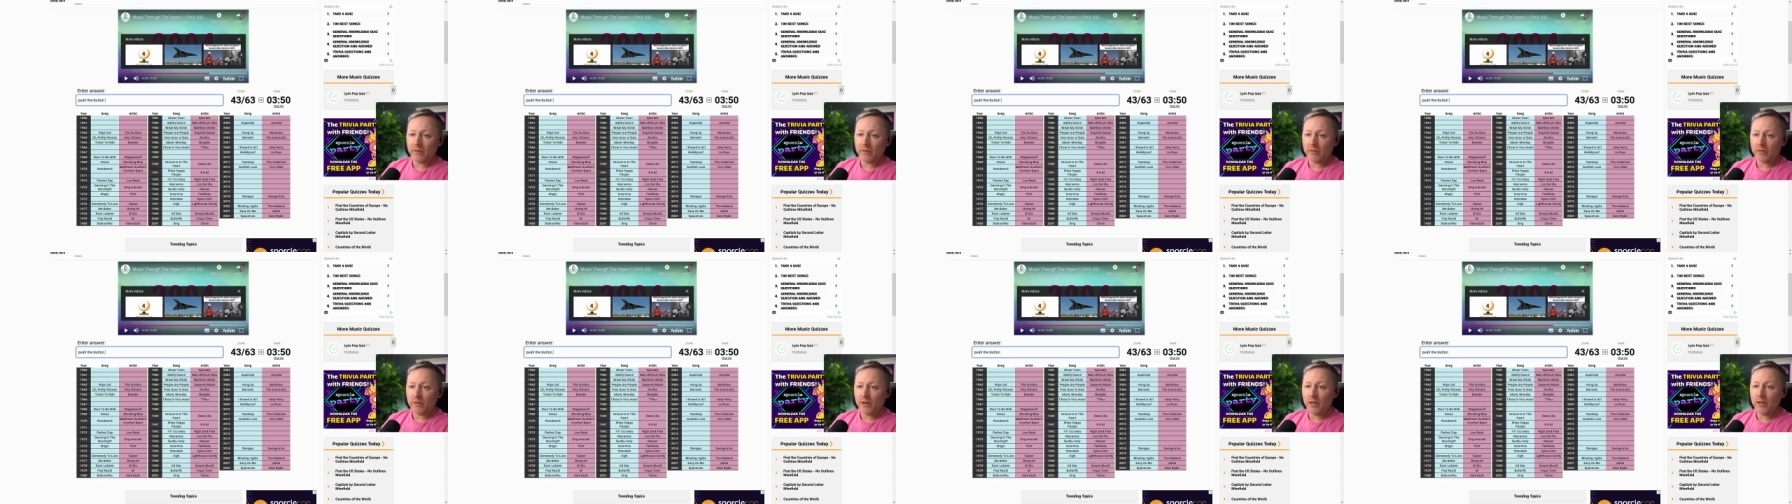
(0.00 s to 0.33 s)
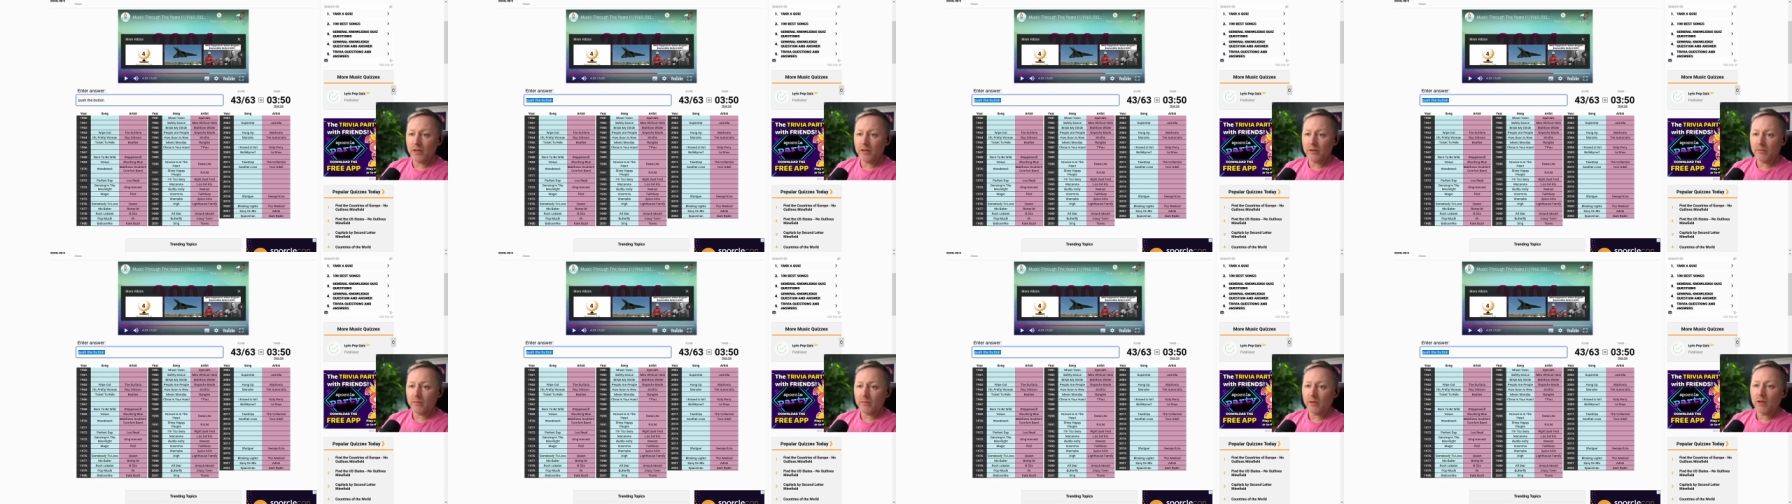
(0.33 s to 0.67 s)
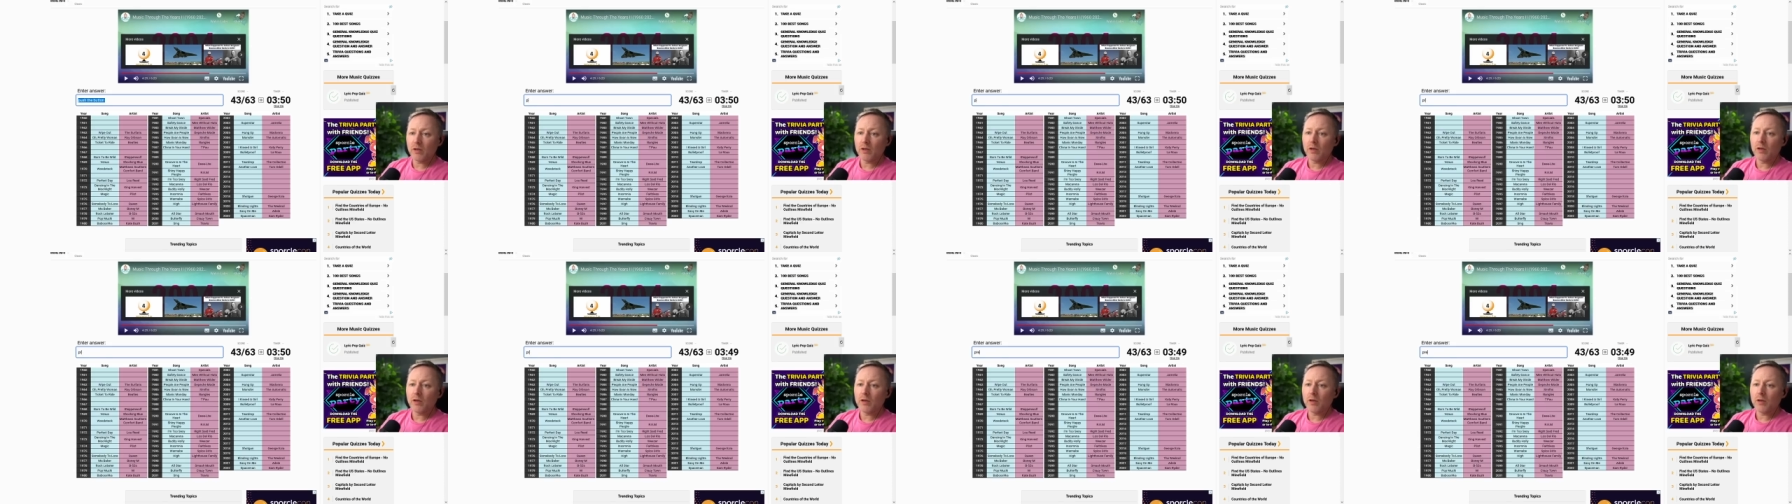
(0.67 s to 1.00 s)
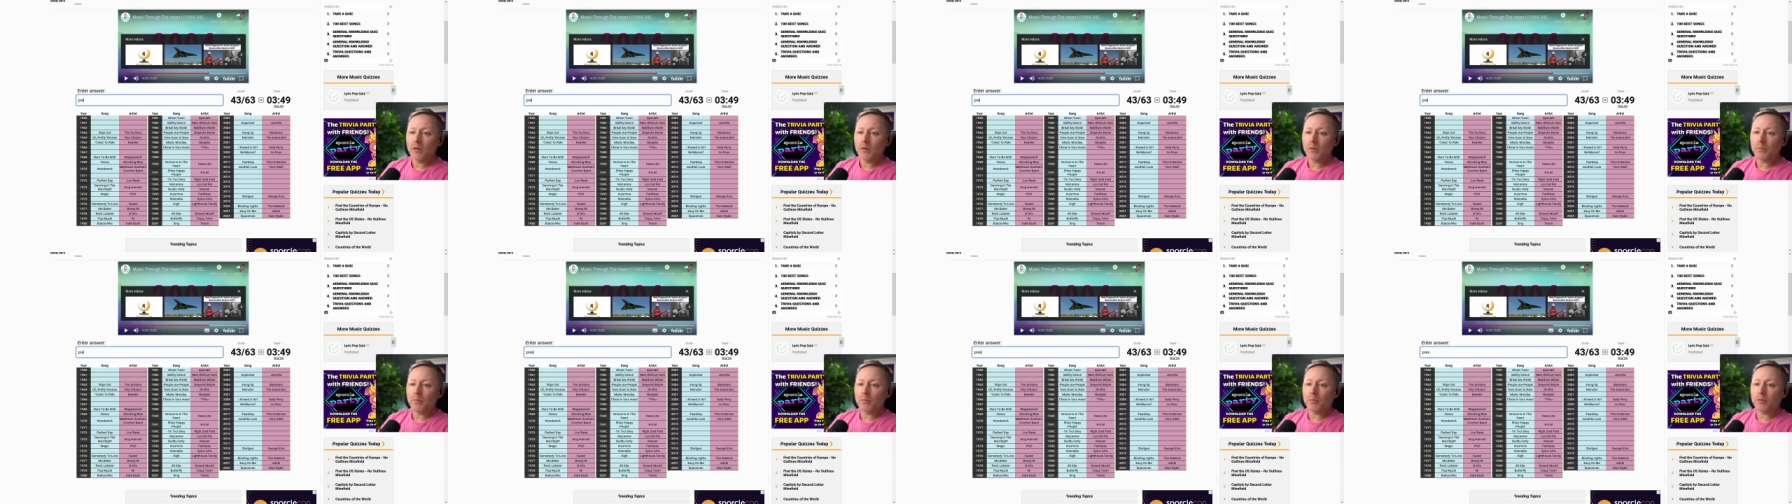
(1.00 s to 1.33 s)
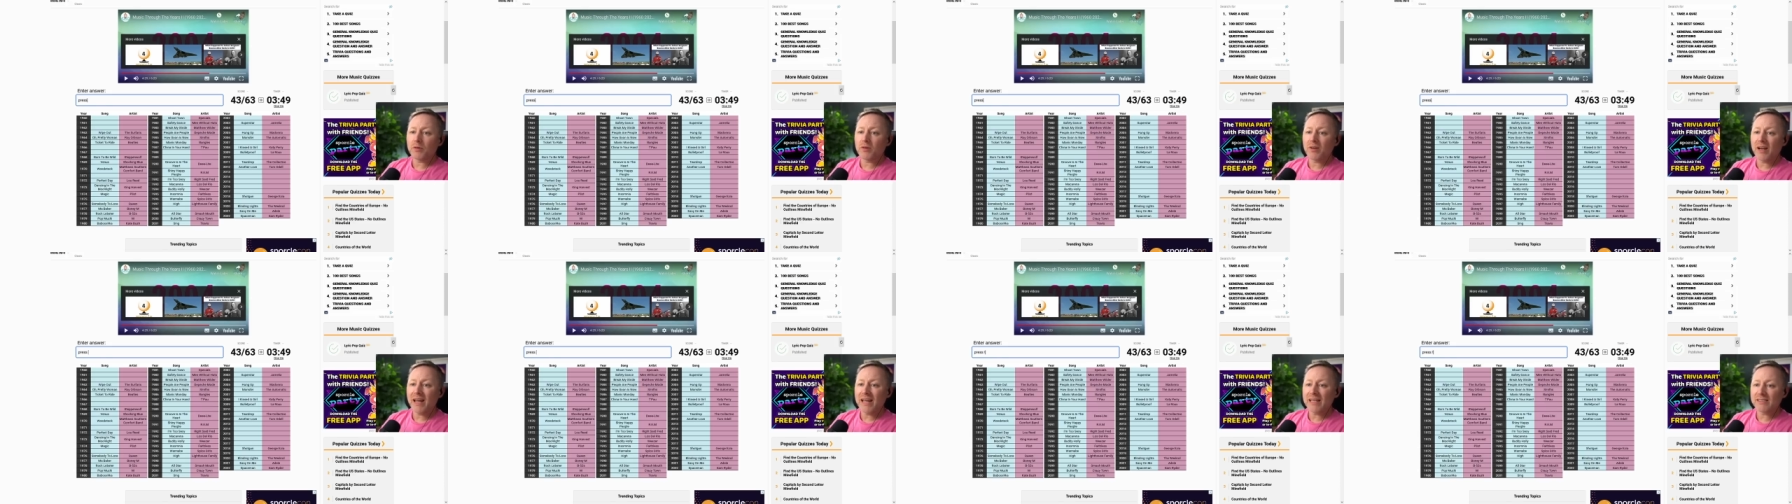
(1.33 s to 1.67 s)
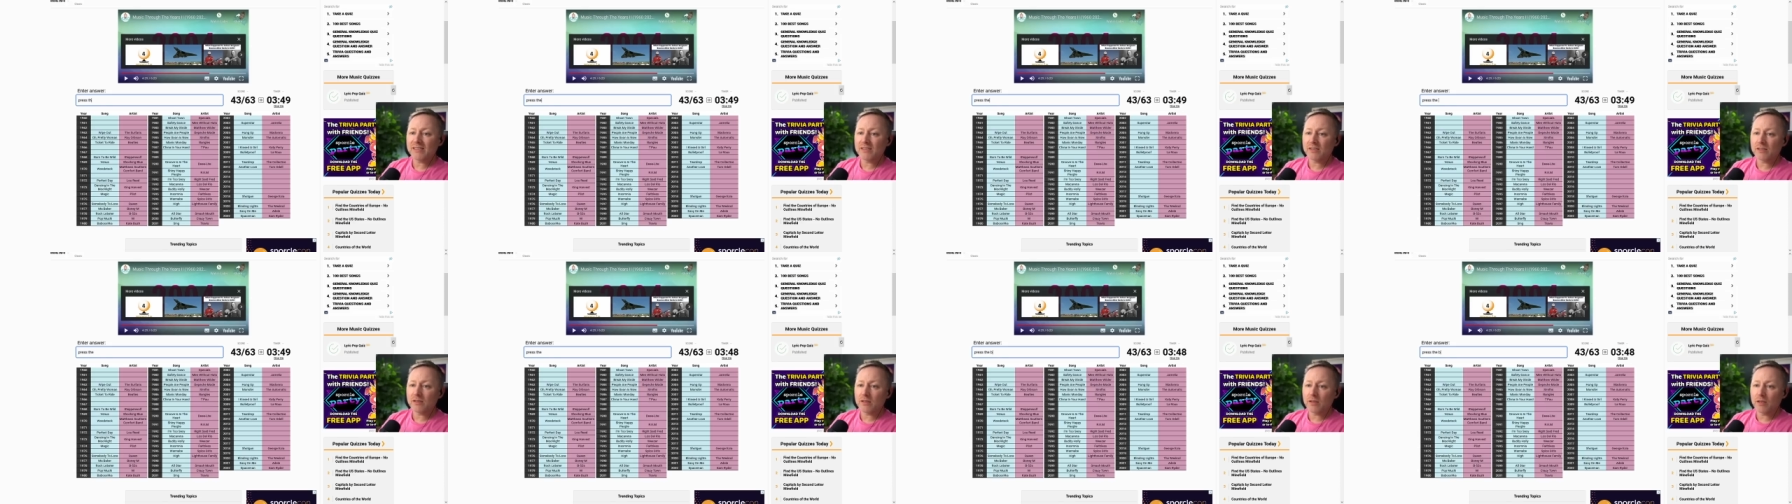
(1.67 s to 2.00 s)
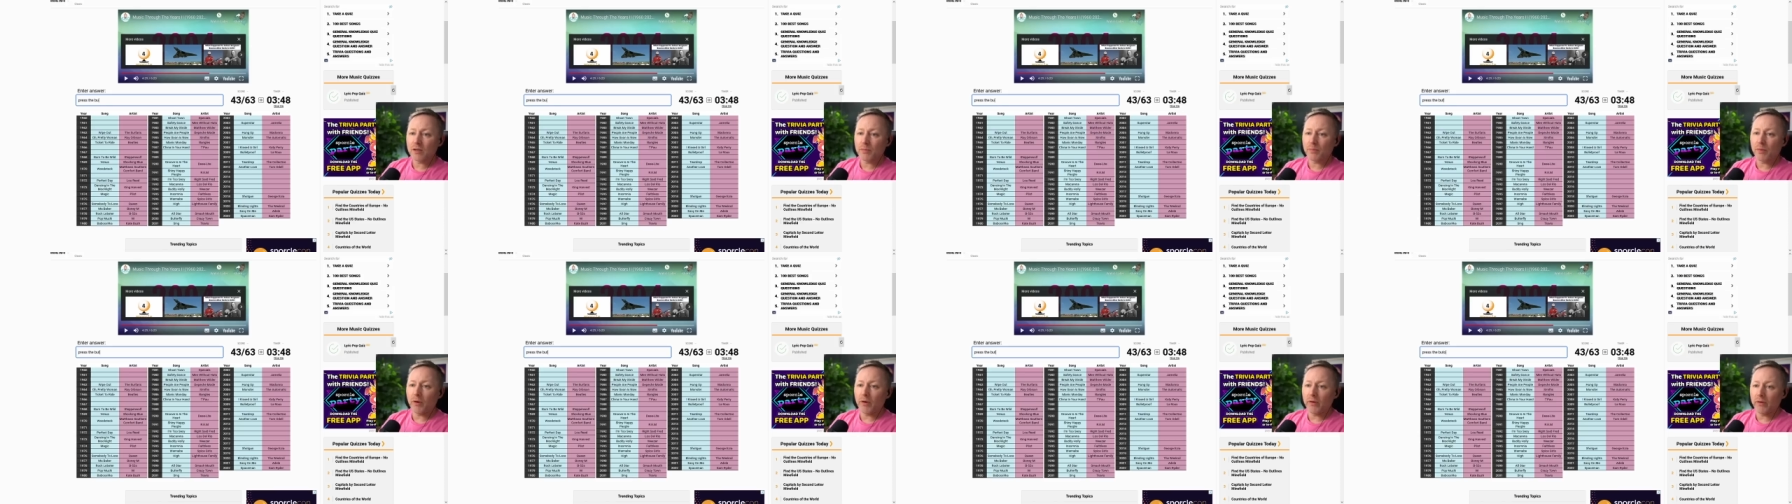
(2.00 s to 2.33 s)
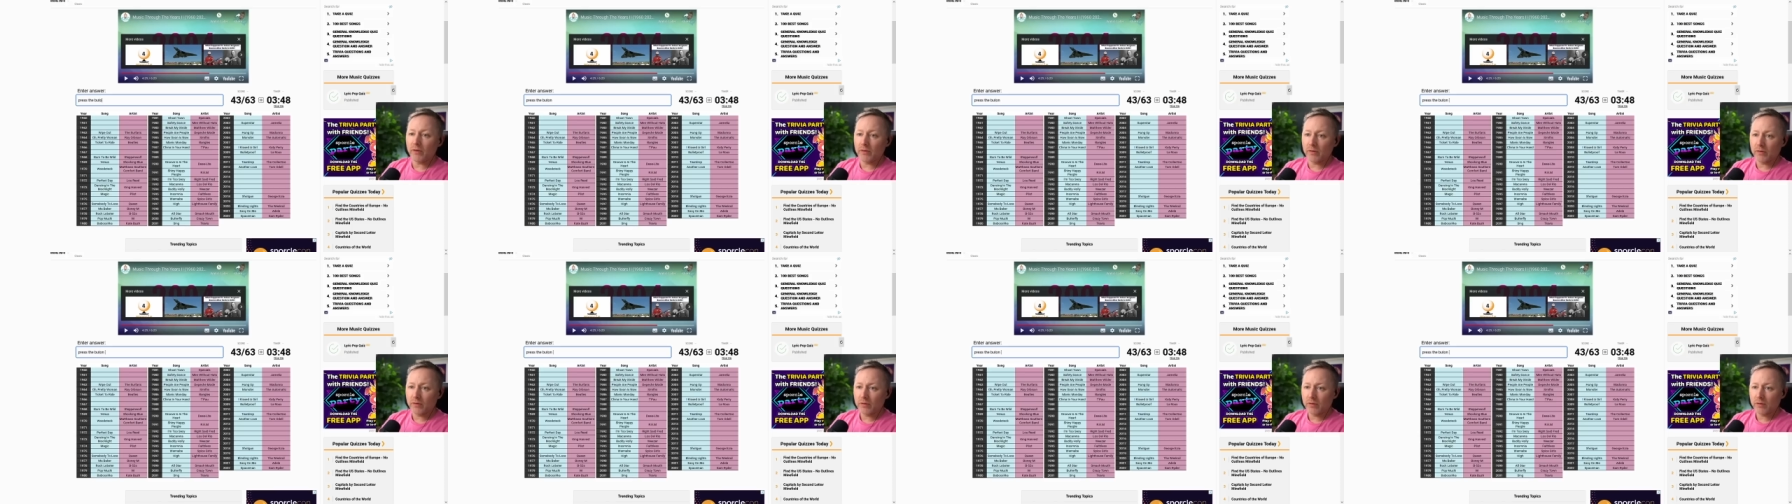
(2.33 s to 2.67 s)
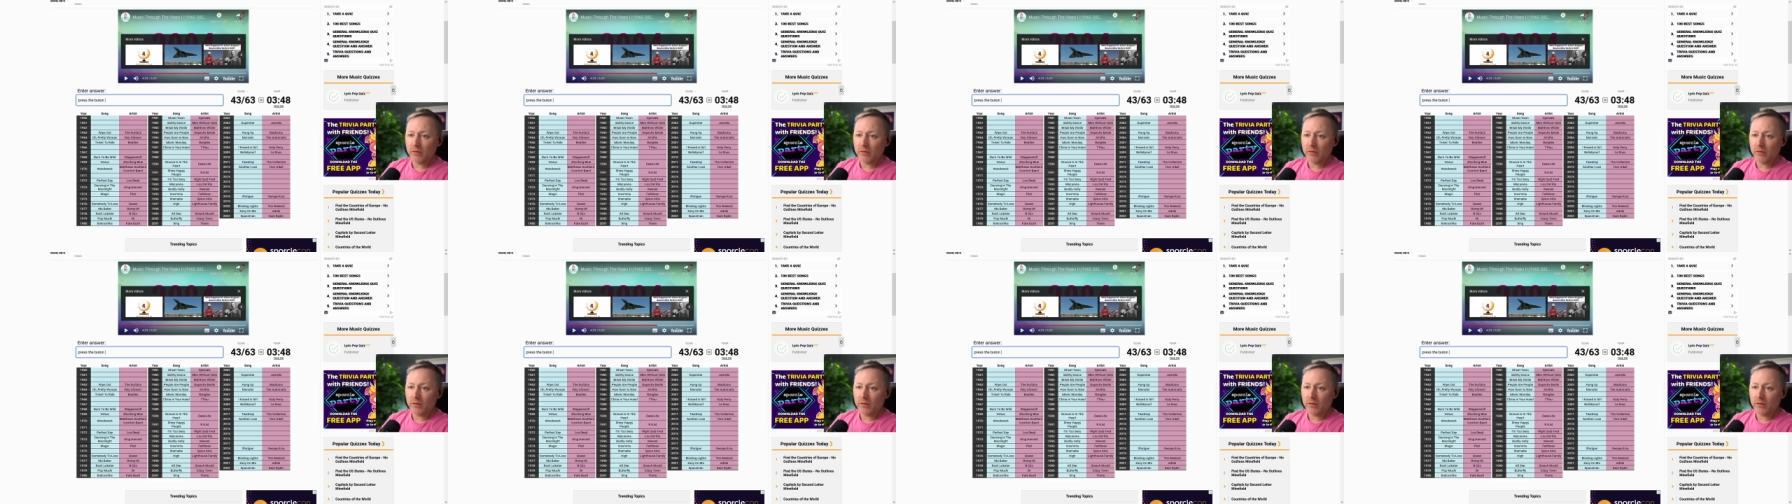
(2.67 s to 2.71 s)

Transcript: right? Press the button.